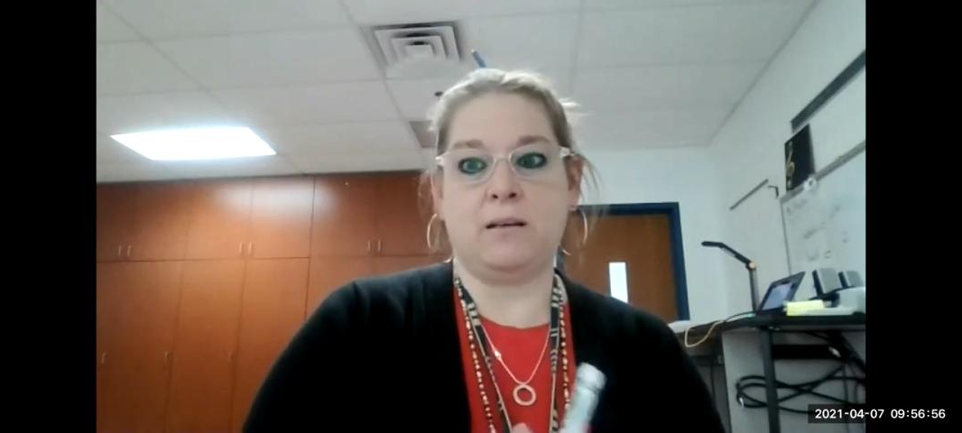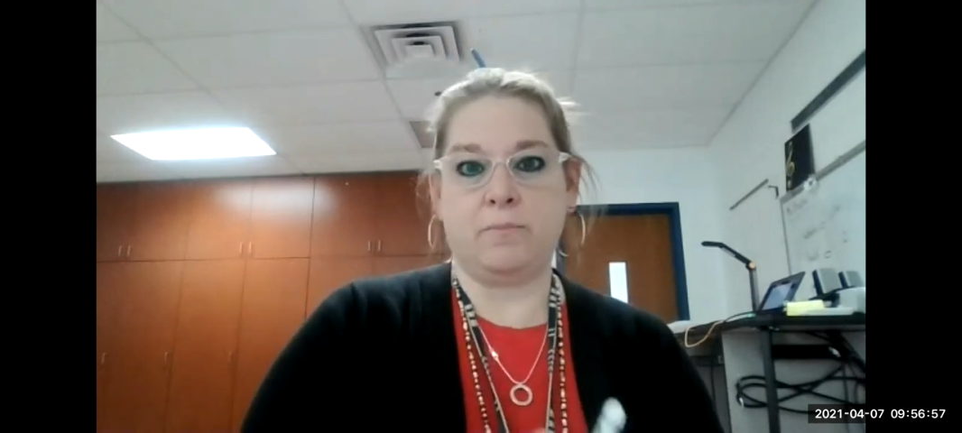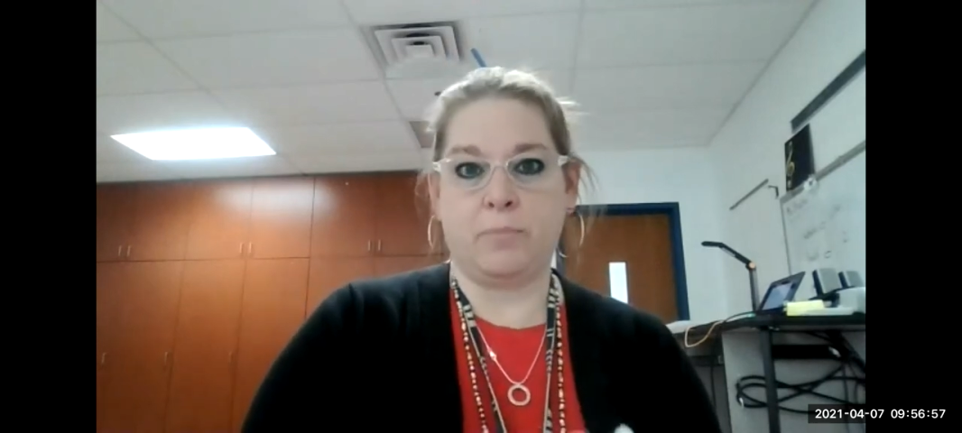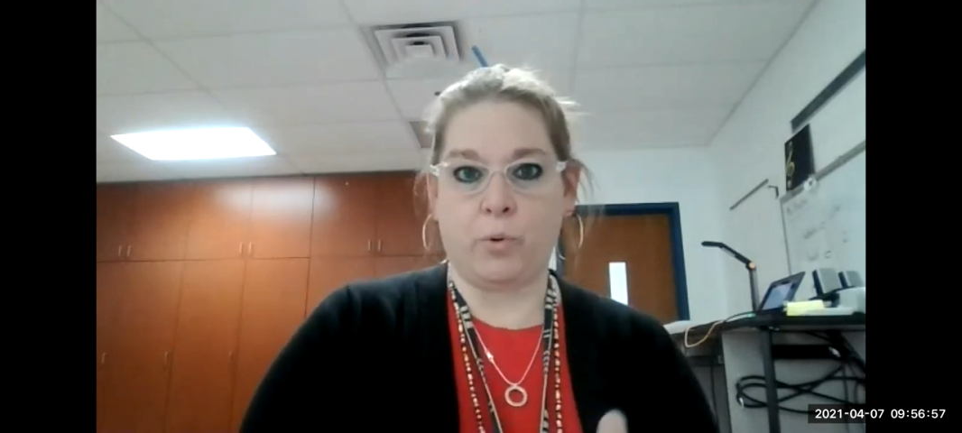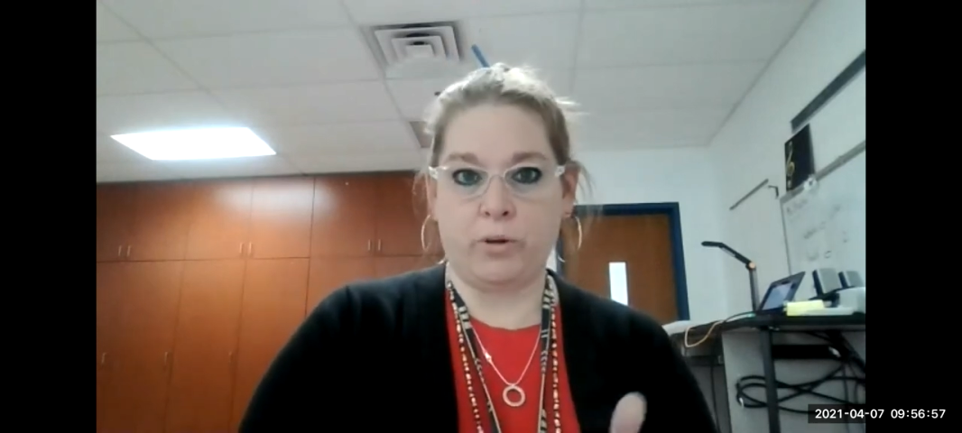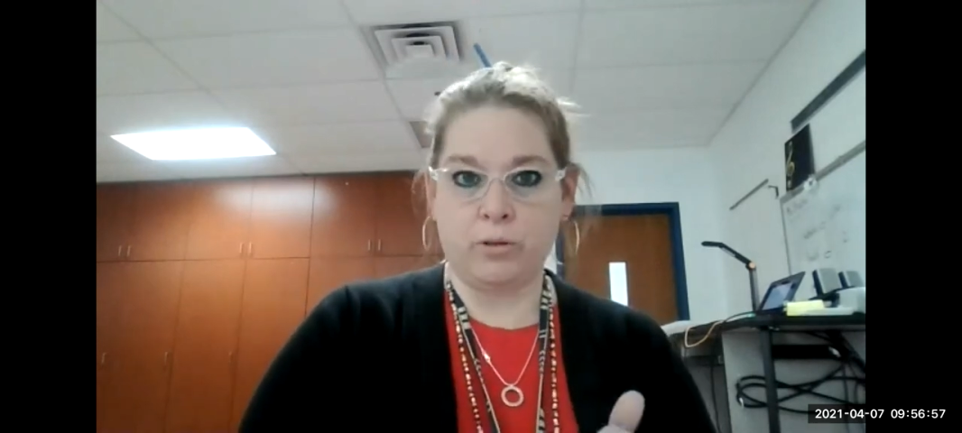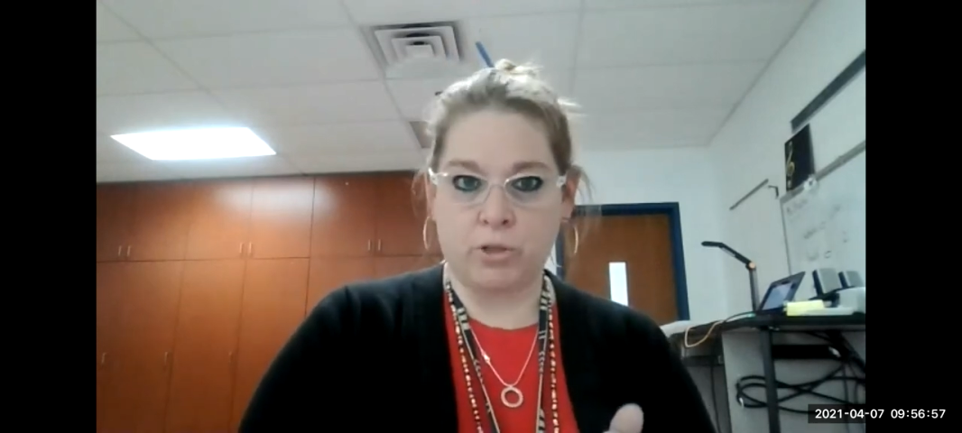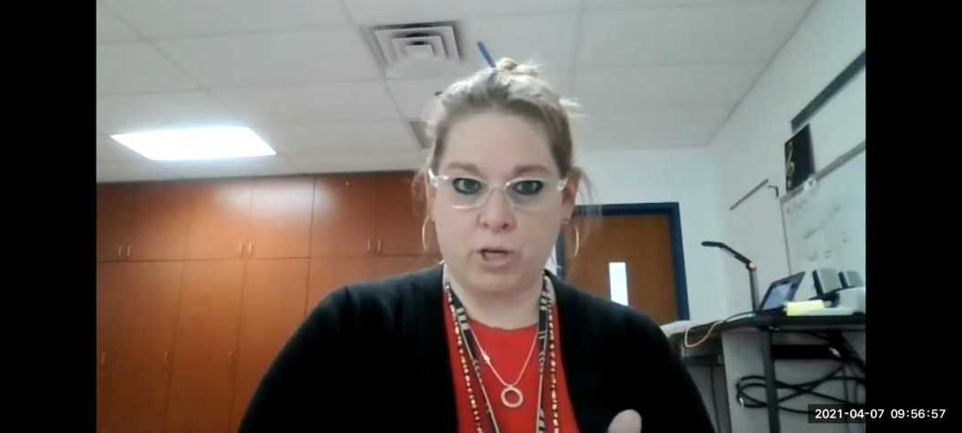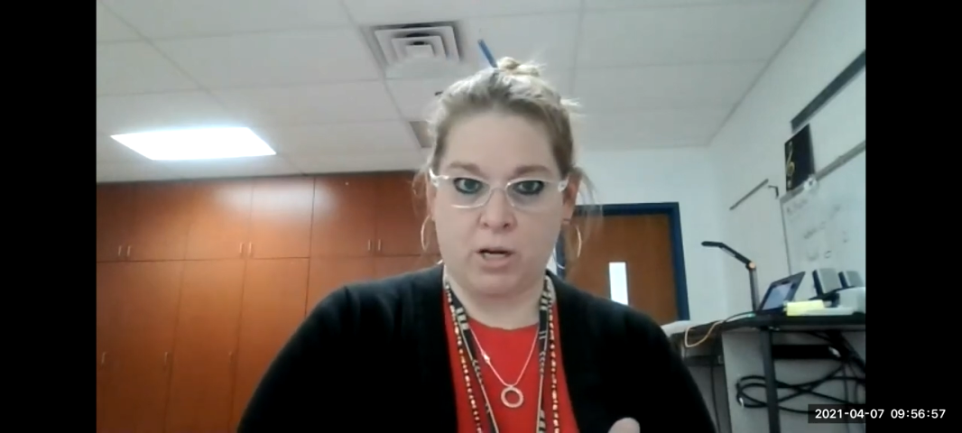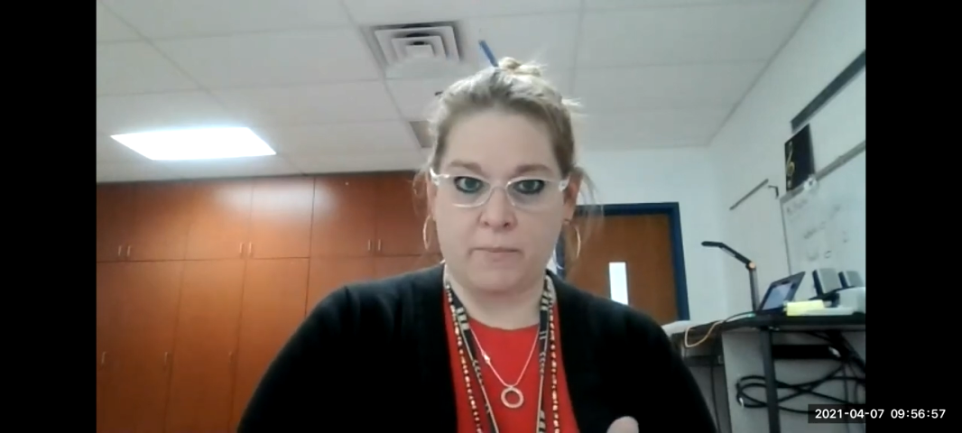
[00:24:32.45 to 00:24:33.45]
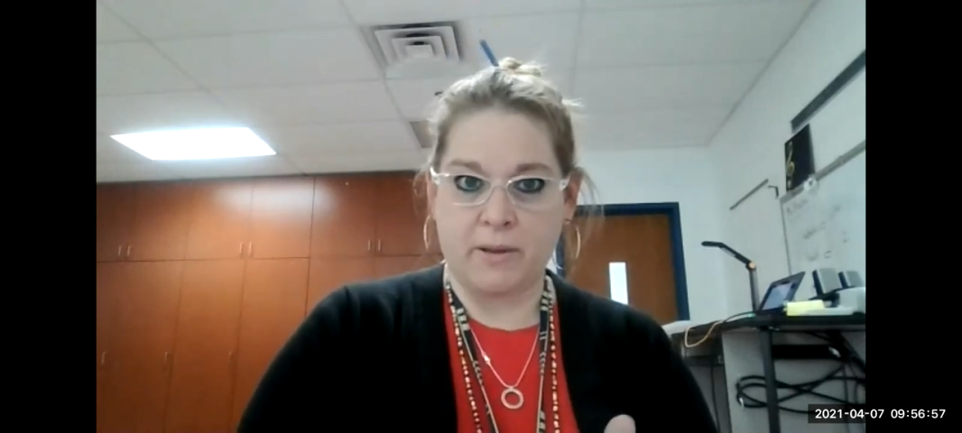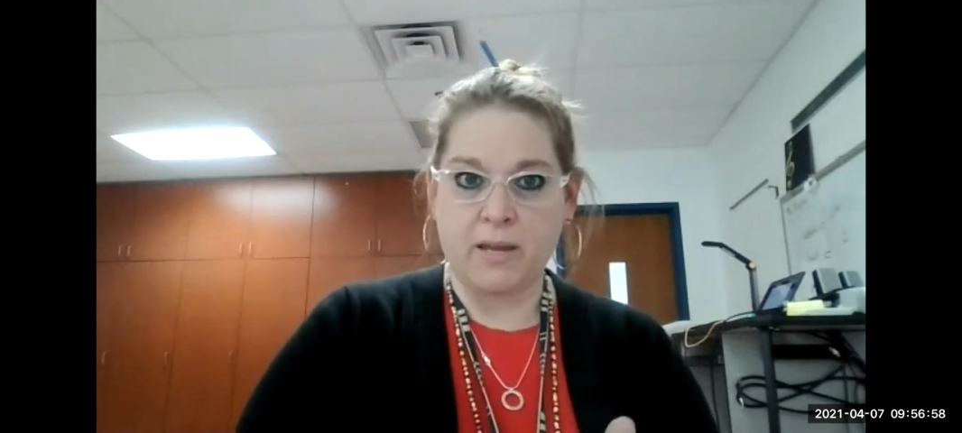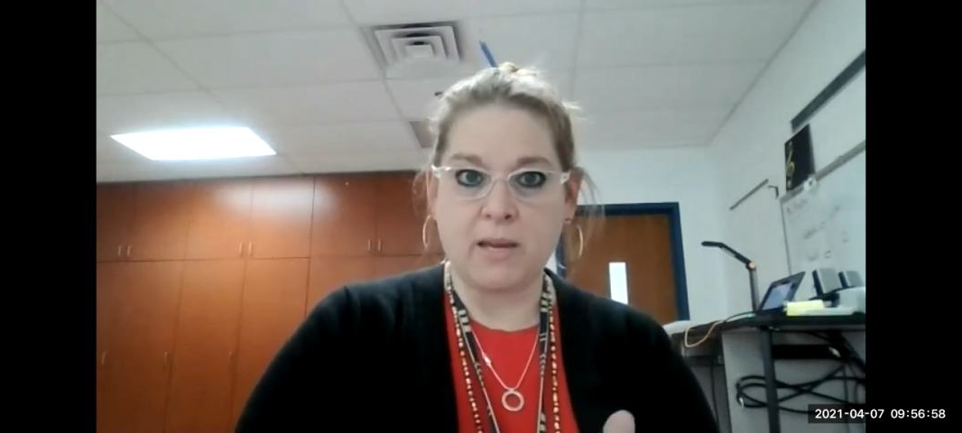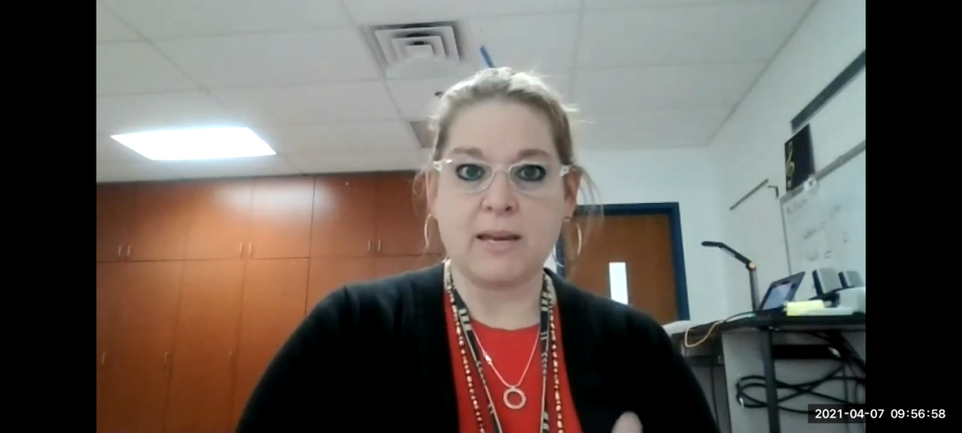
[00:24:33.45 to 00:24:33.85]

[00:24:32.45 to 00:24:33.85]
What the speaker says: an important job